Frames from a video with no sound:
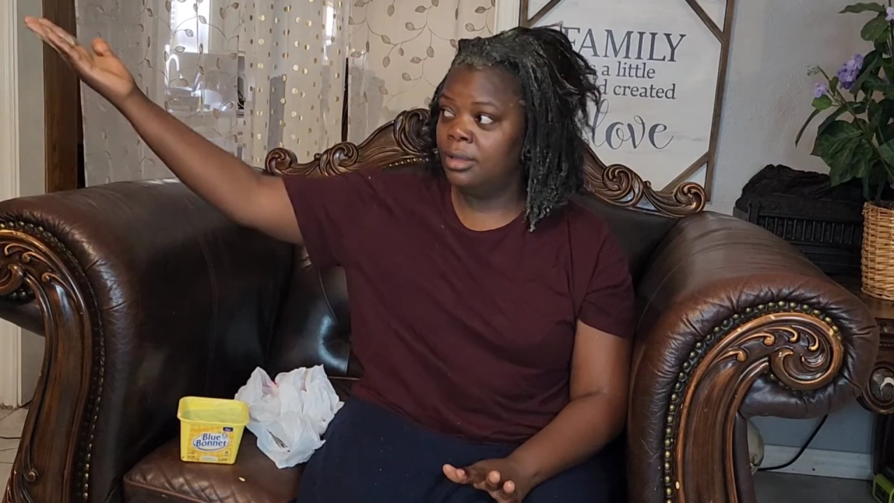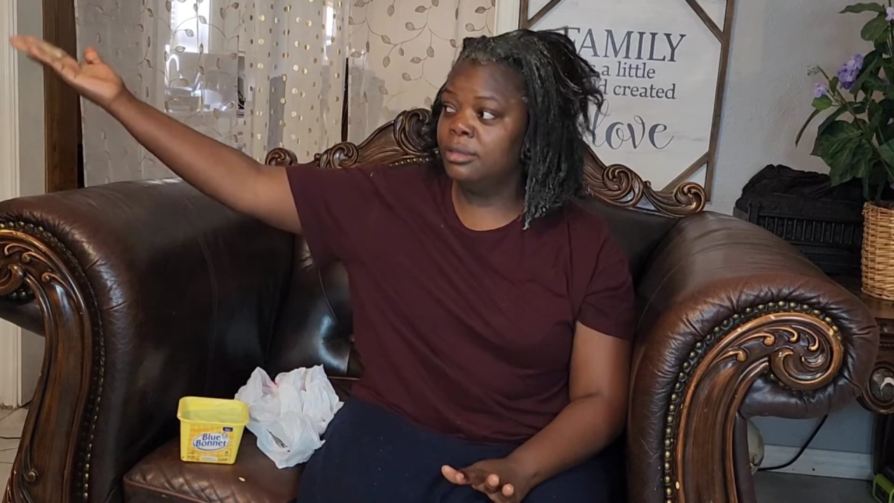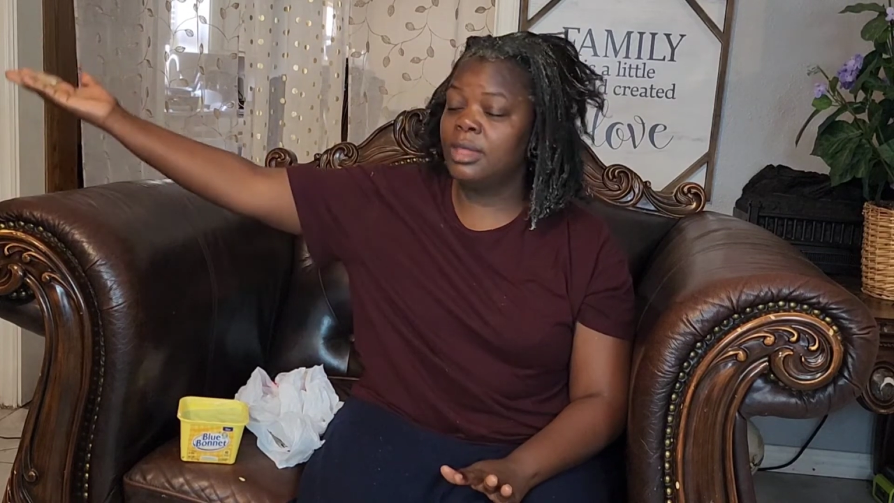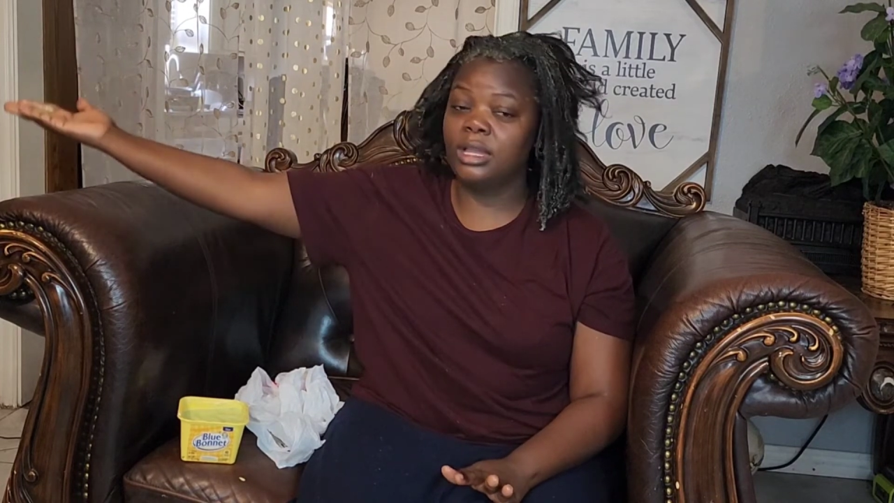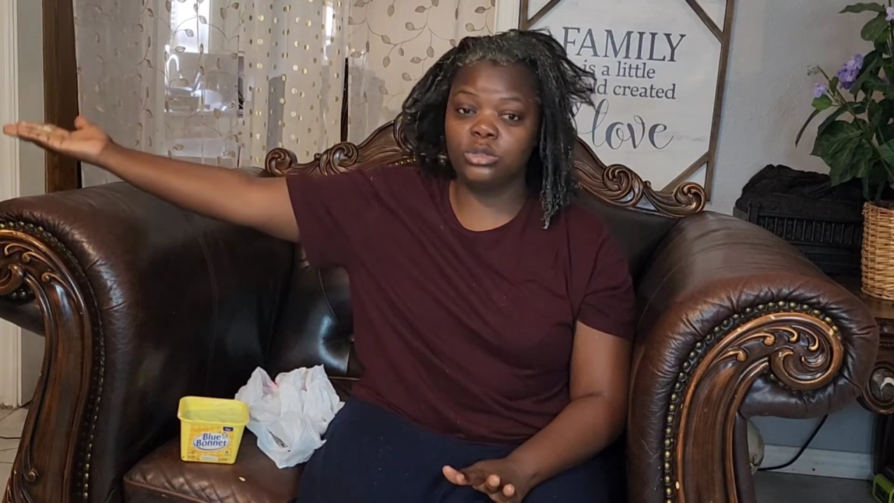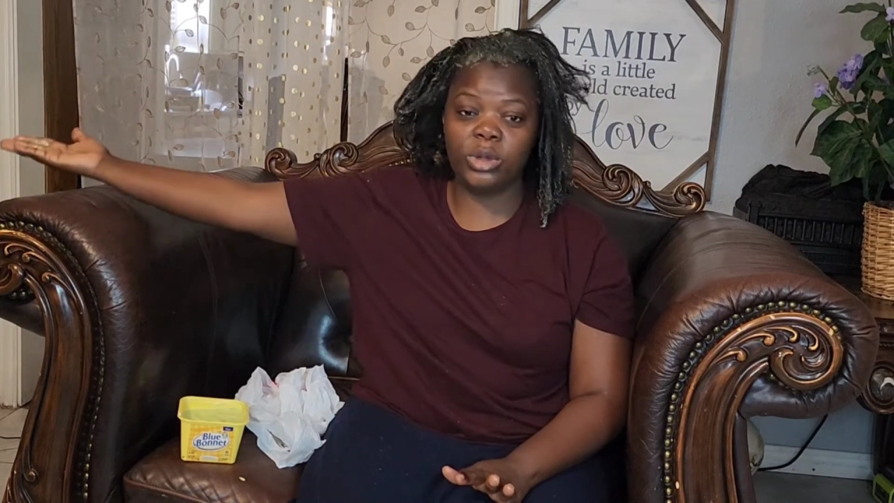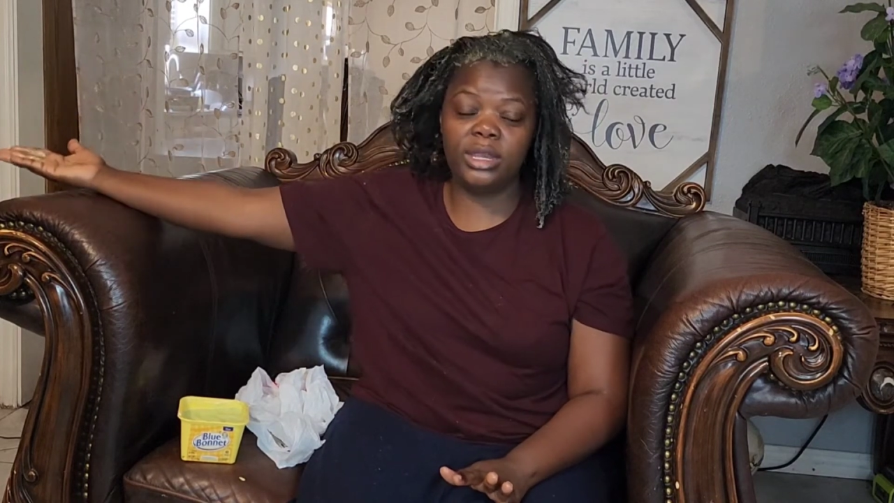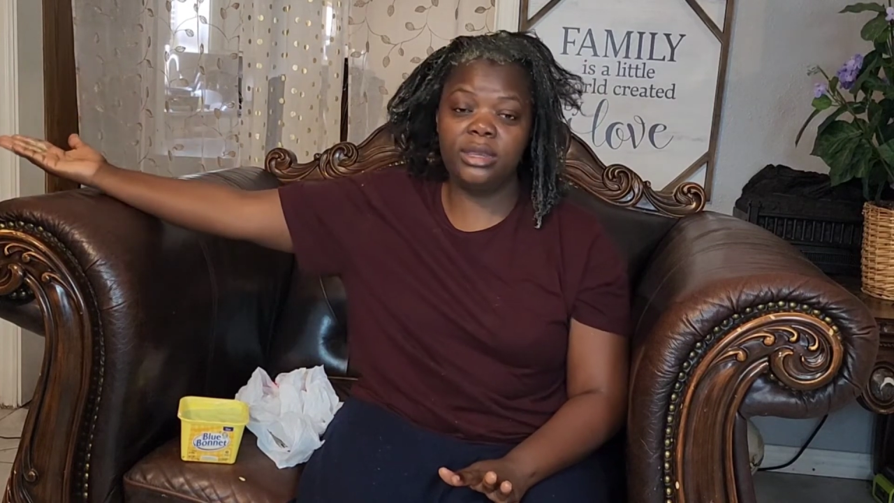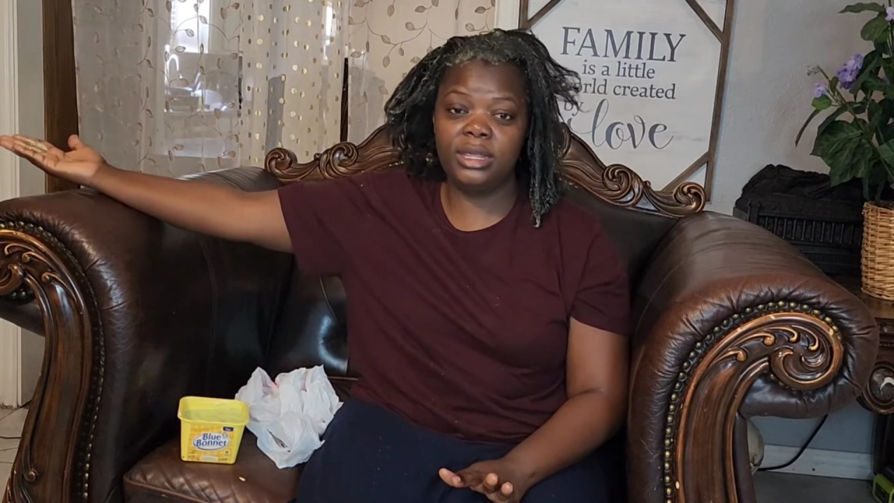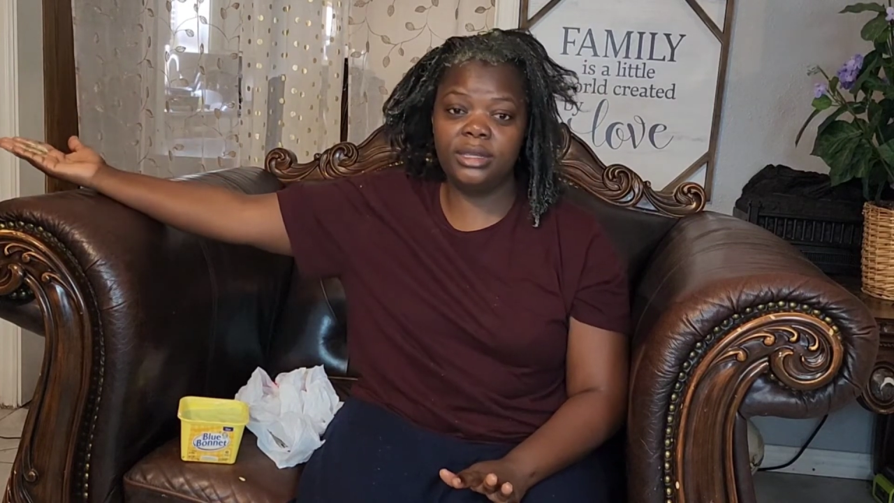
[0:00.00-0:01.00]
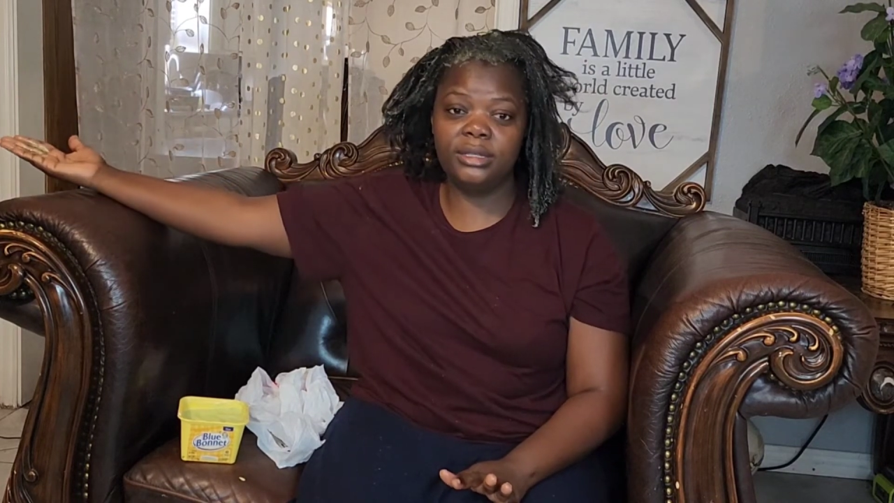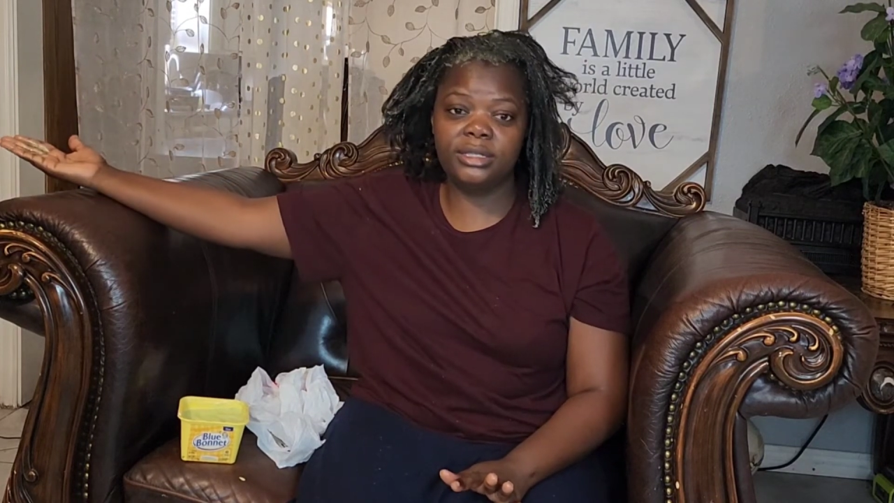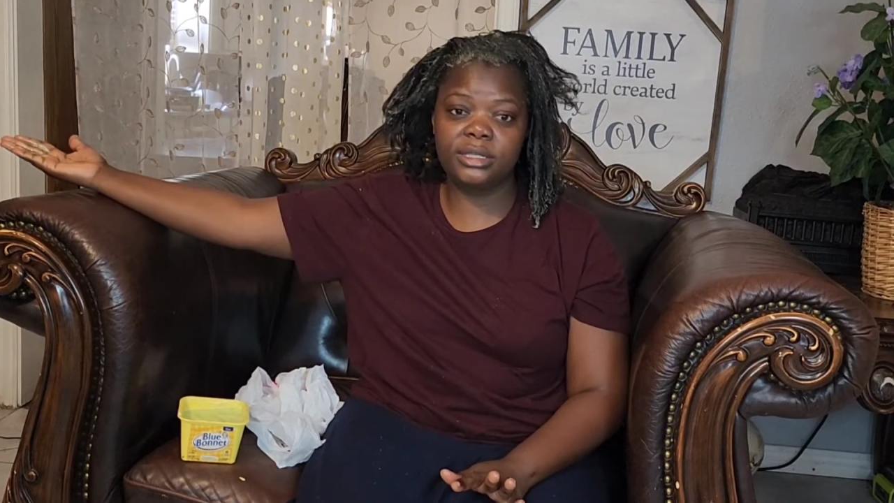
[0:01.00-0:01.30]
that one need it.